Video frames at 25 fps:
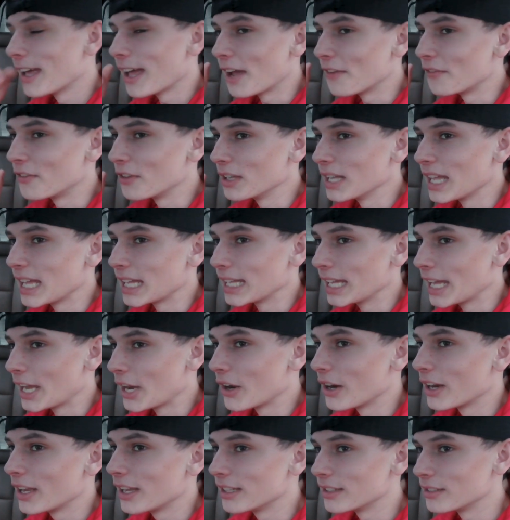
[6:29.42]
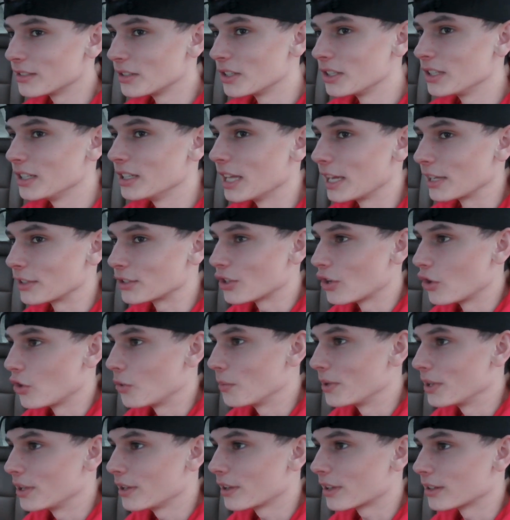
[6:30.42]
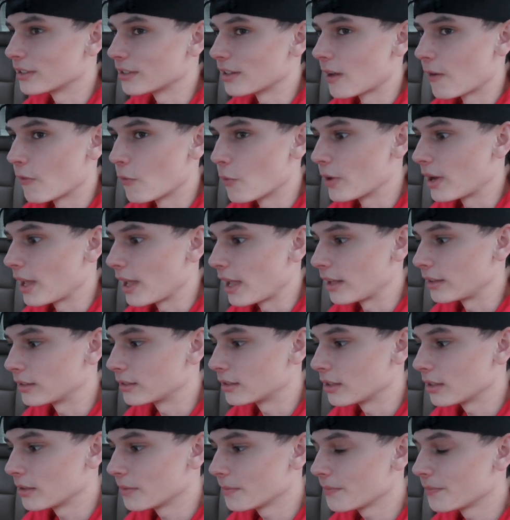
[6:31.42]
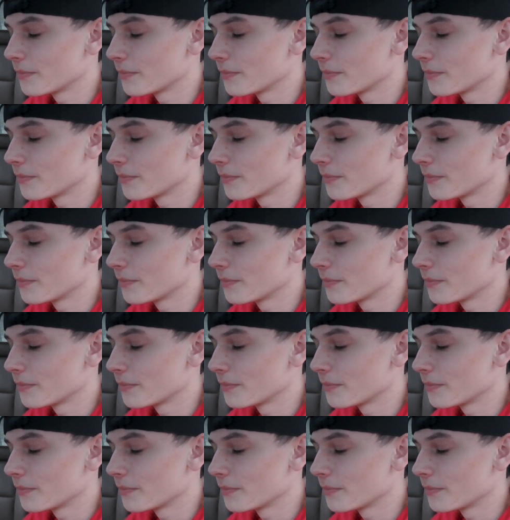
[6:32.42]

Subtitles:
I feel like Larry is literally like Toby because everyone hates him.